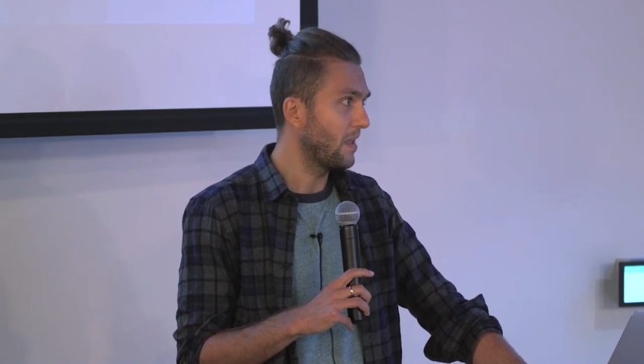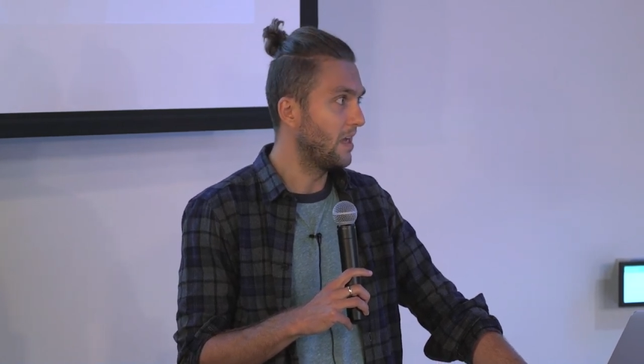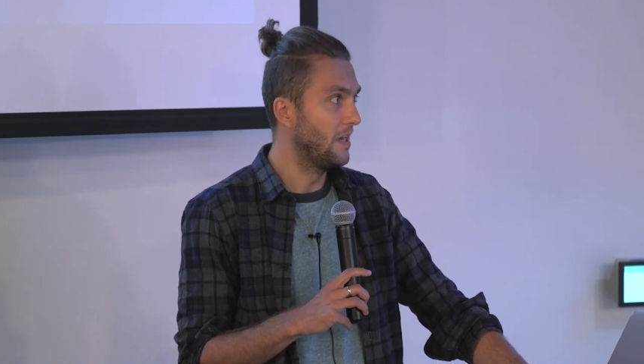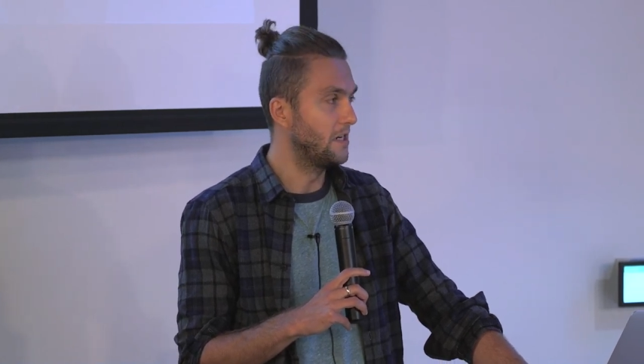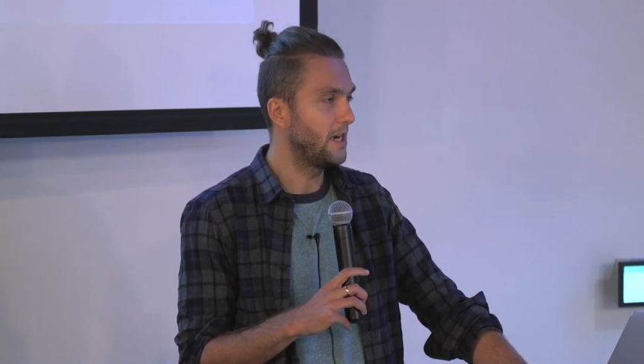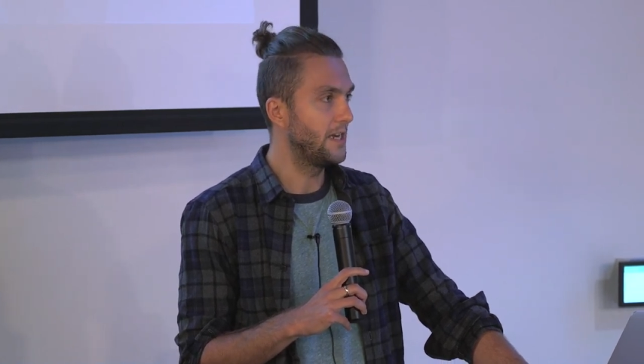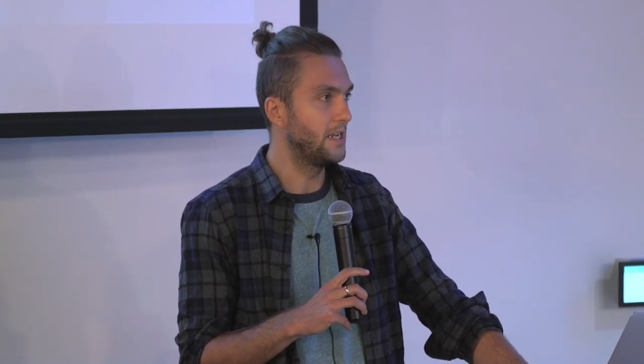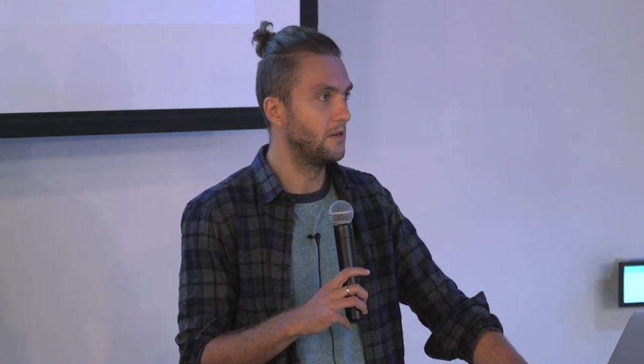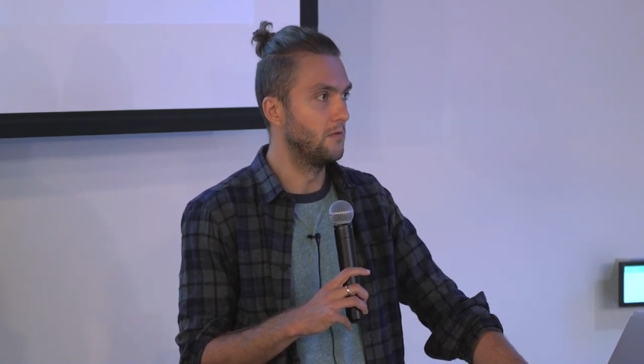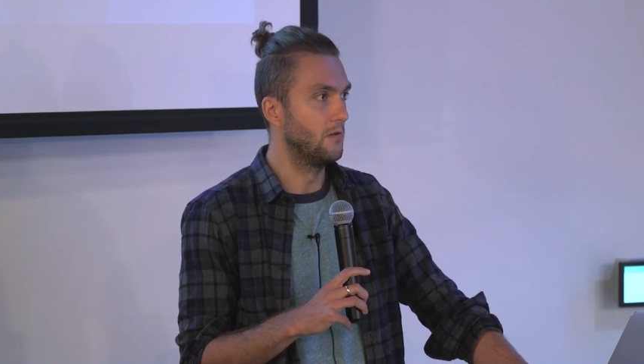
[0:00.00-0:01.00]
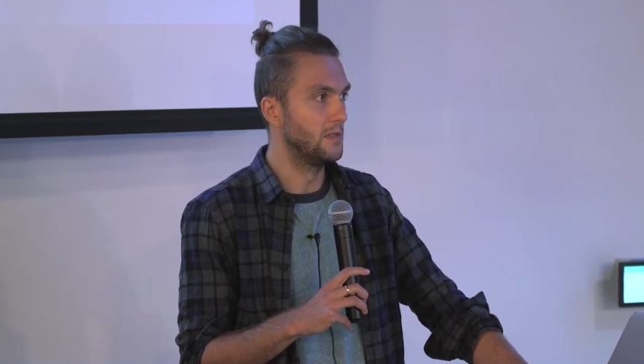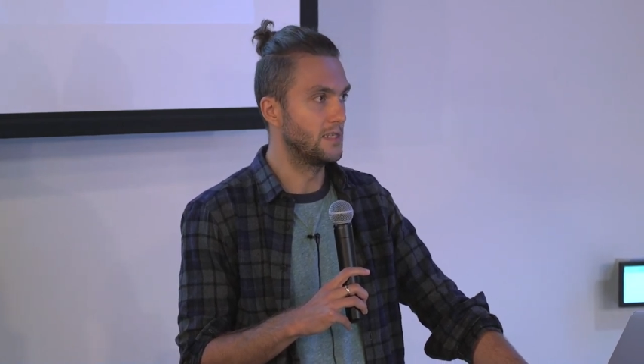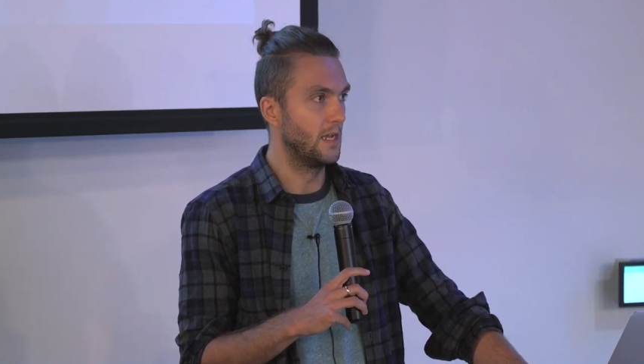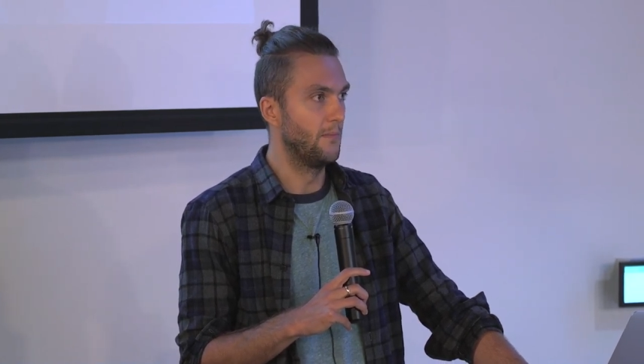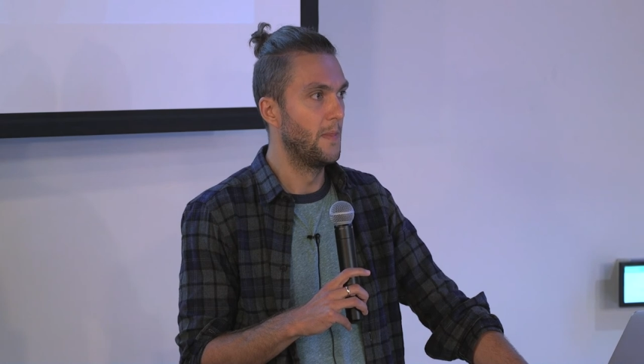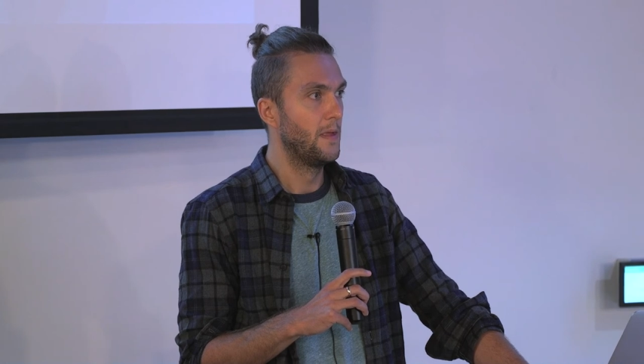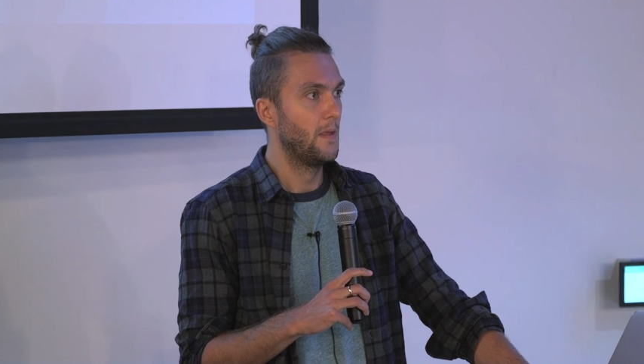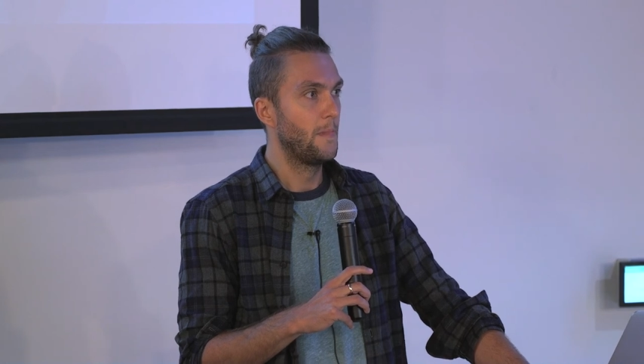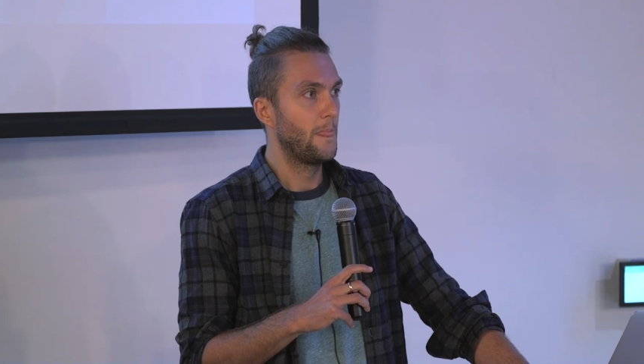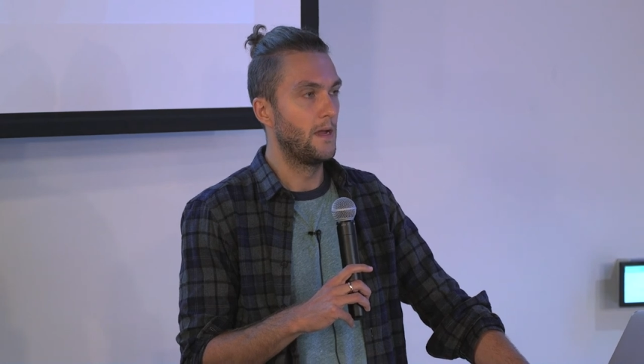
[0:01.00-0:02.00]
running on some
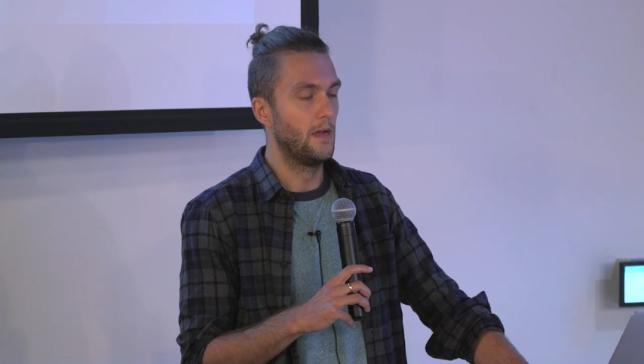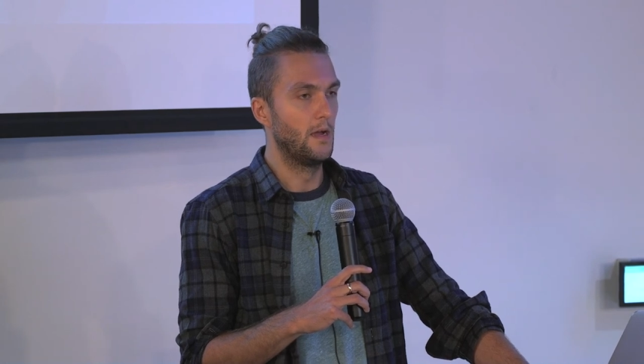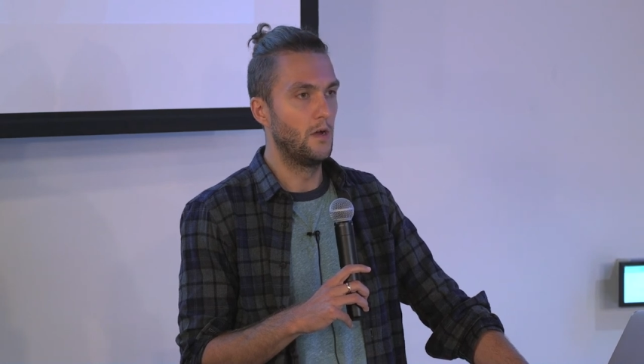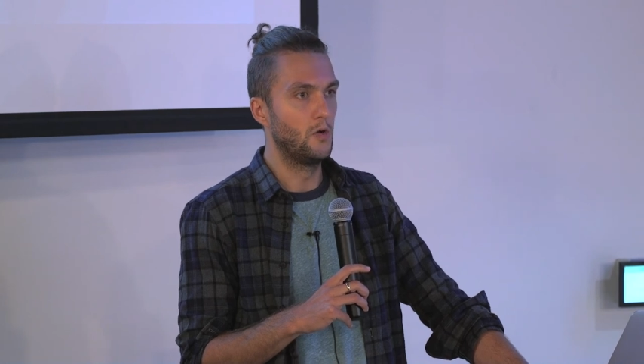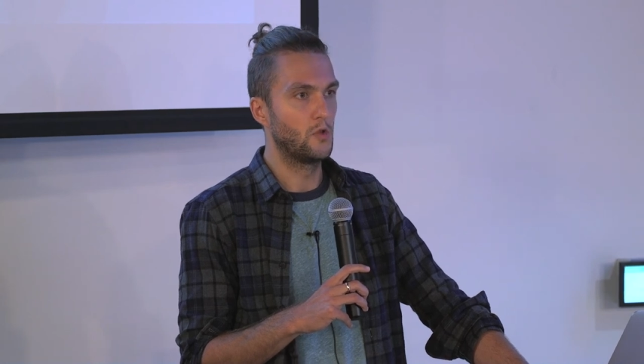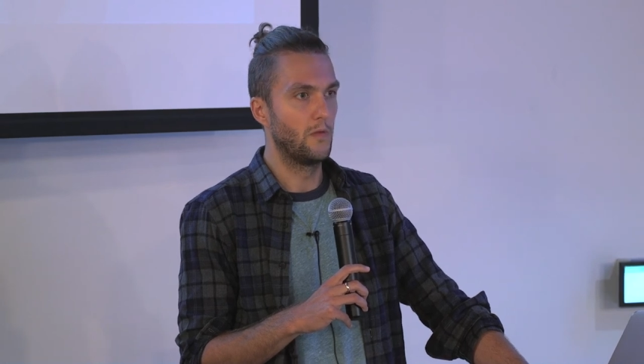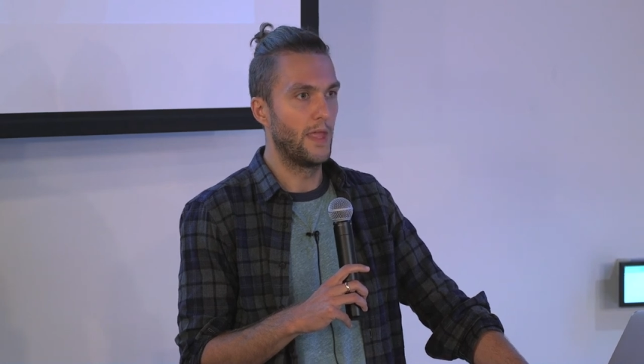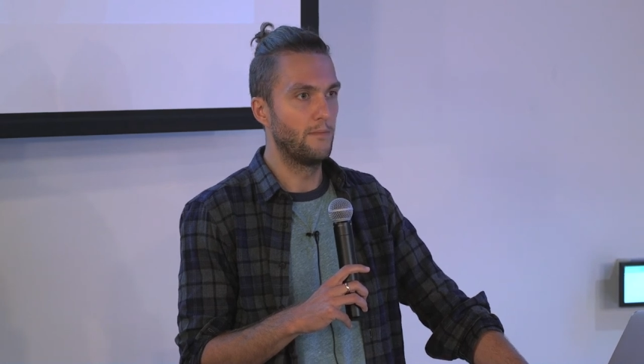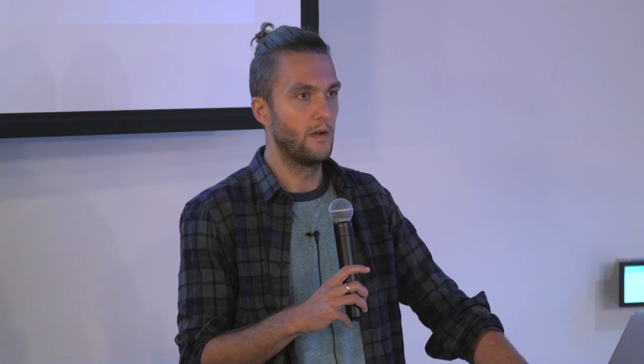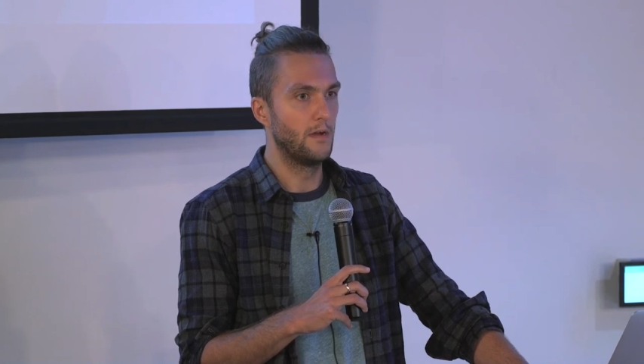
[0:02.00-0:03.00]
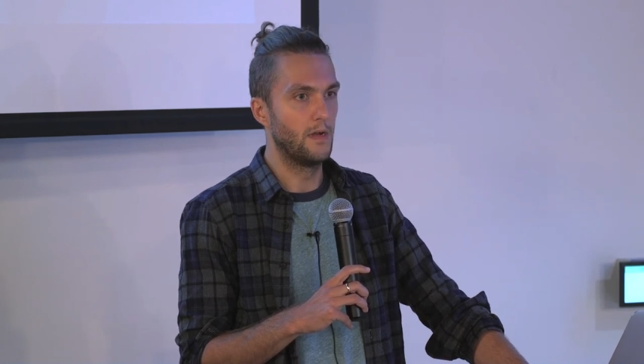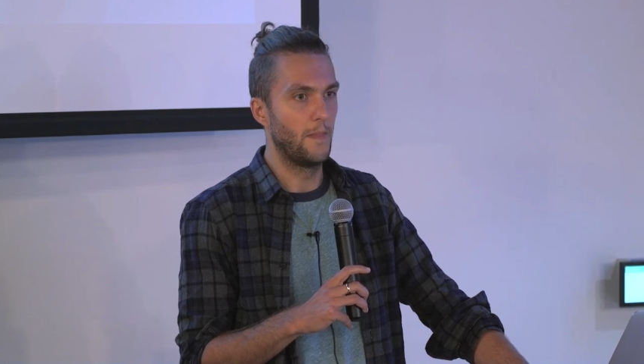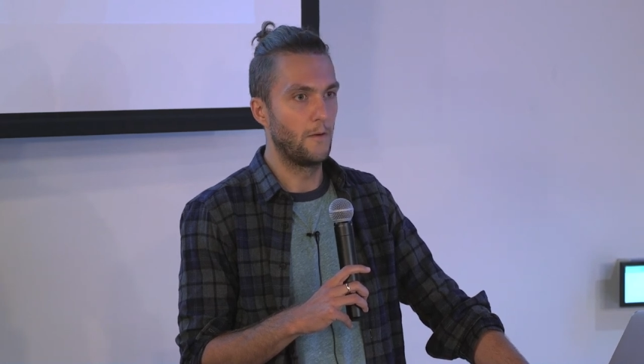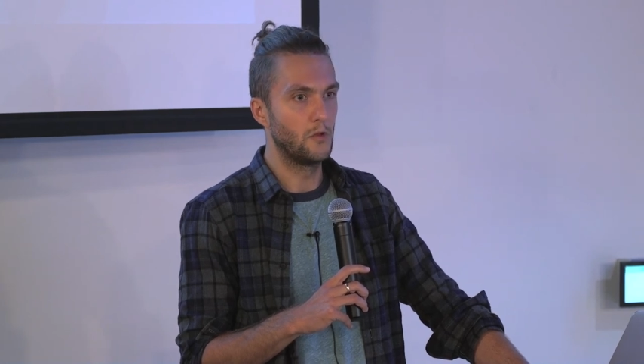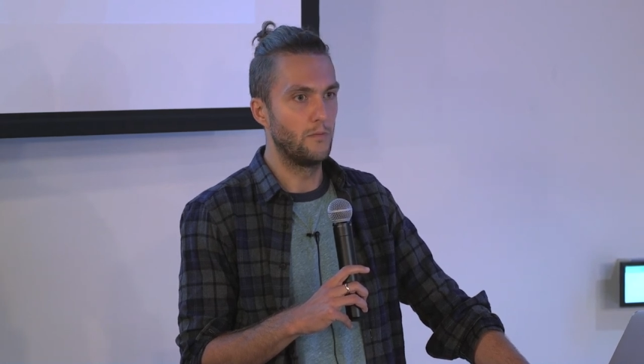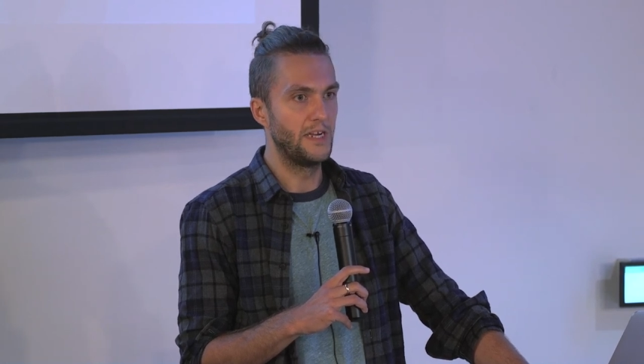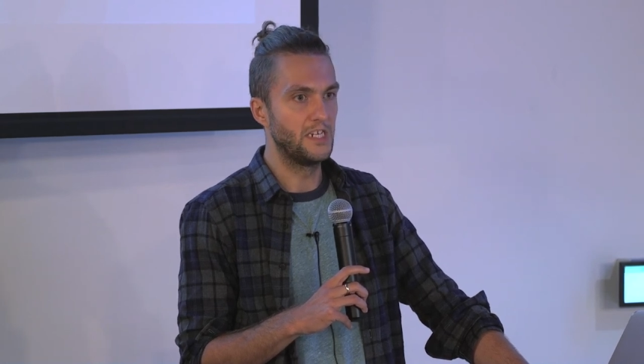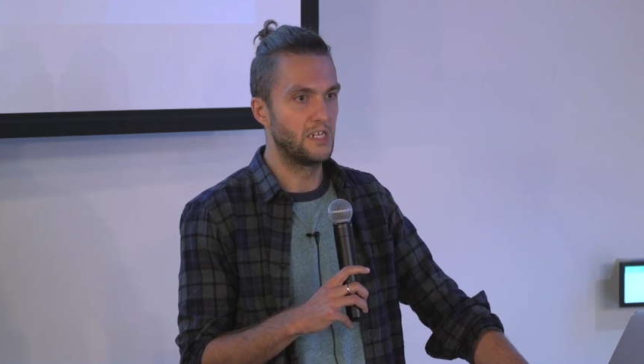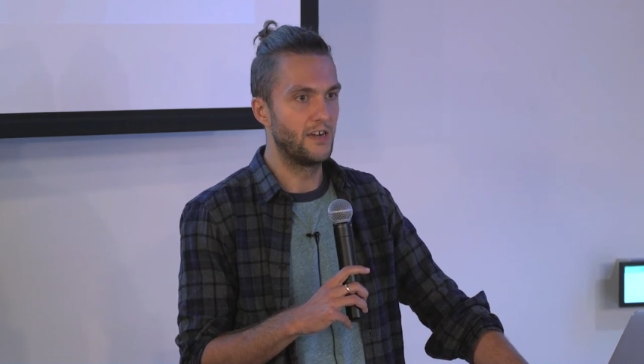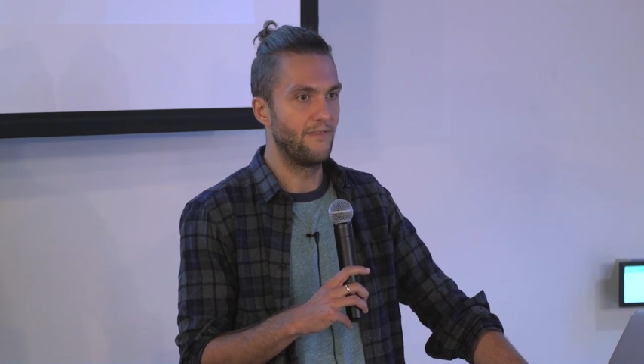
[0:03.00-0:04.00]

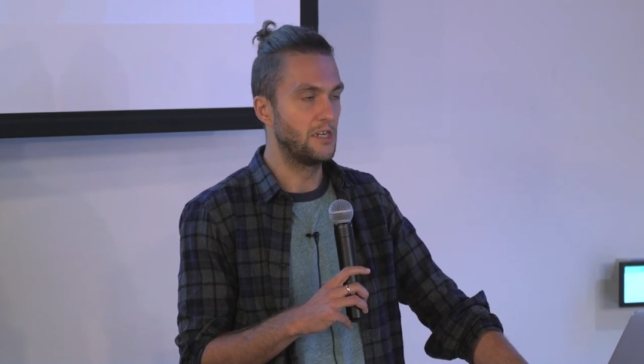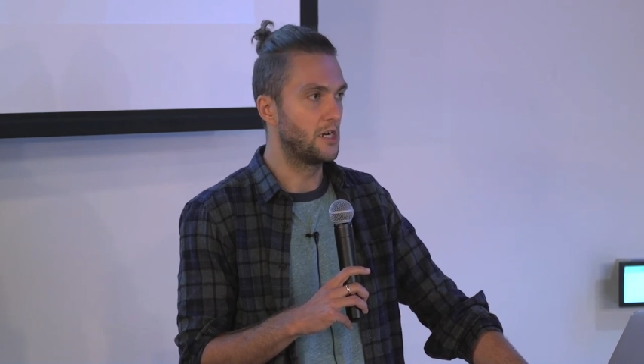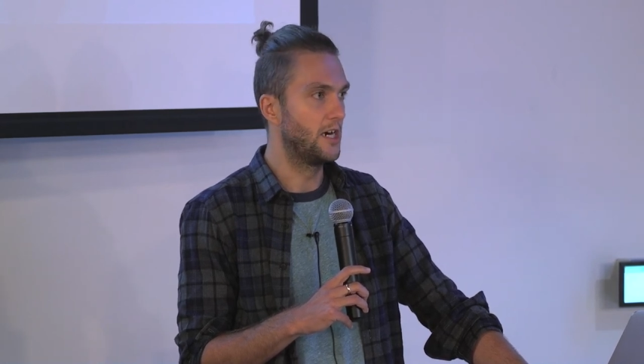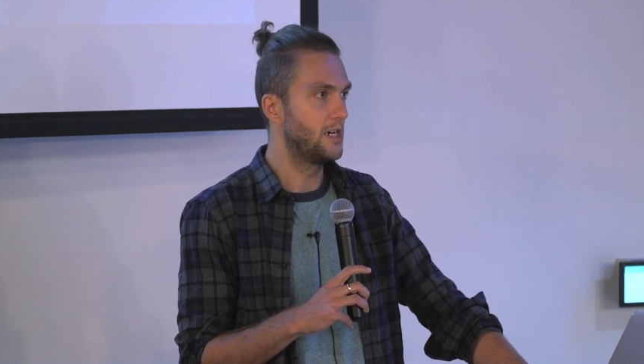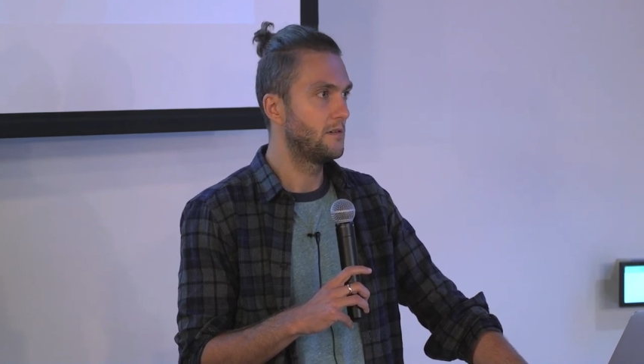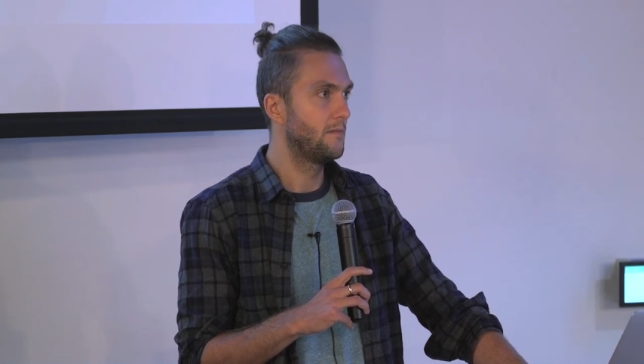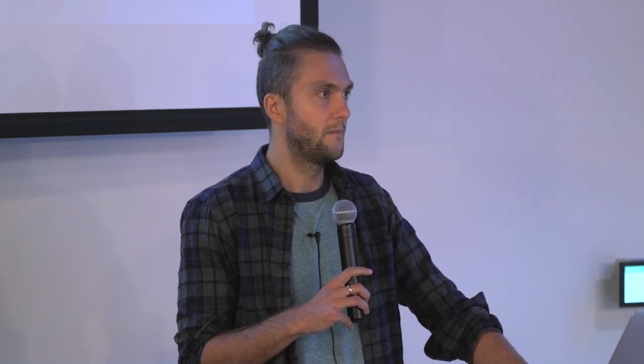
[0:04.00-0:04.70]
automatic driving car